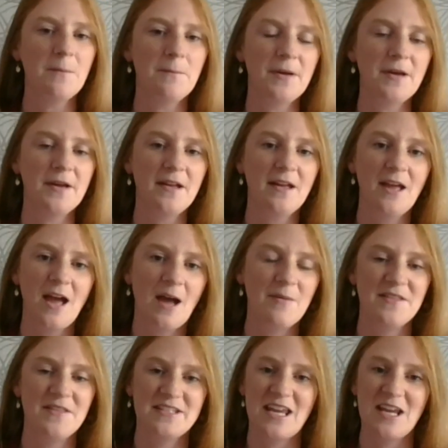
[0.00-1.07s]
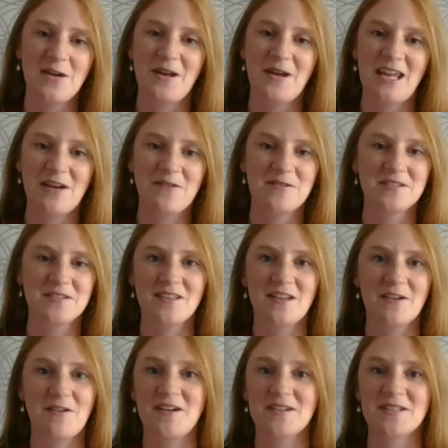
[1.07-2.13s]
But I mean, the takeaway here is that
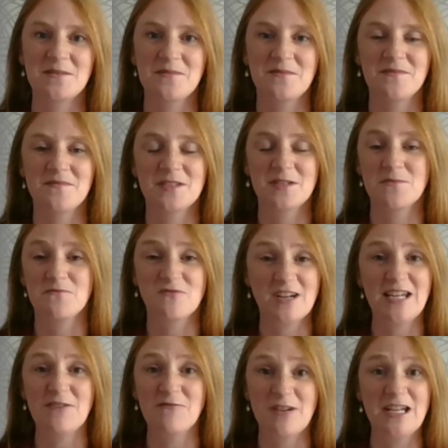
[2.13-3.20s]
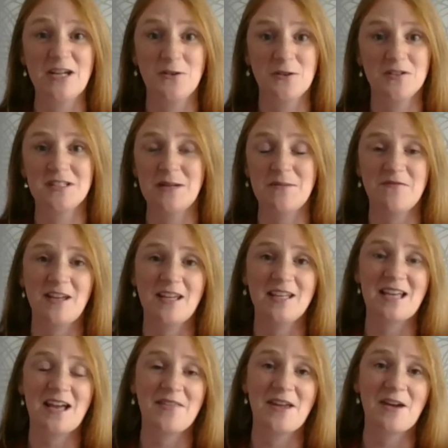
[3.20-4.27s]
there are some really, really good deepfakes
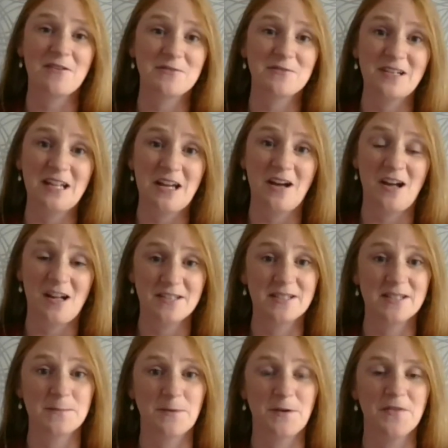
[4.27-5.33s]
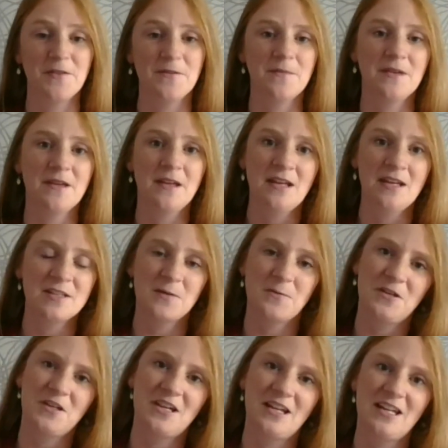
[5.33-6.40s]
out there. It's really hard to spot them. So what
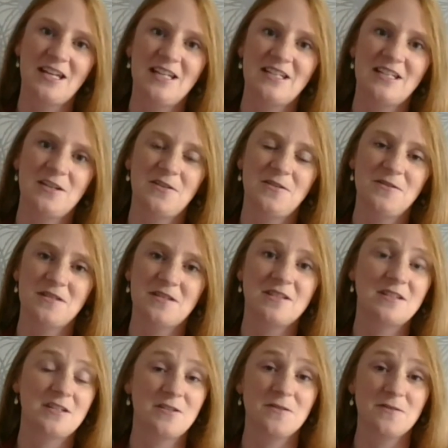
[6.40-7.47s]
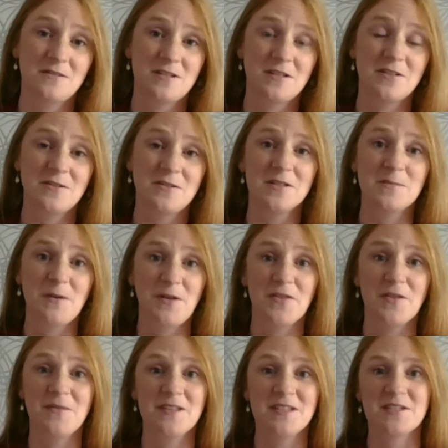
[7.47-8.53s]
you're going to need to use to spot
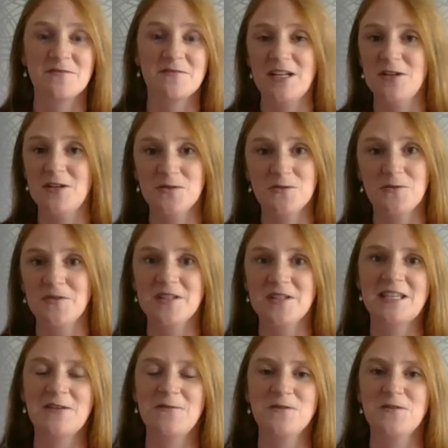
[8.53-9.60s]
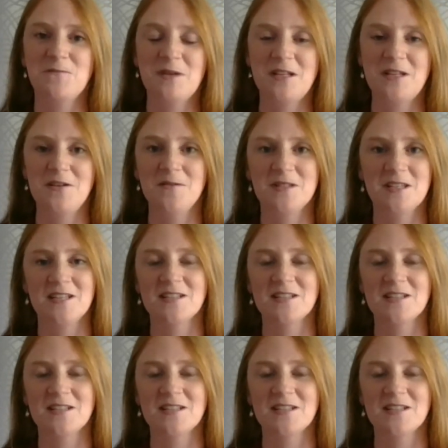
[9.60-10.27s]
them is to really use all the skills you've been using.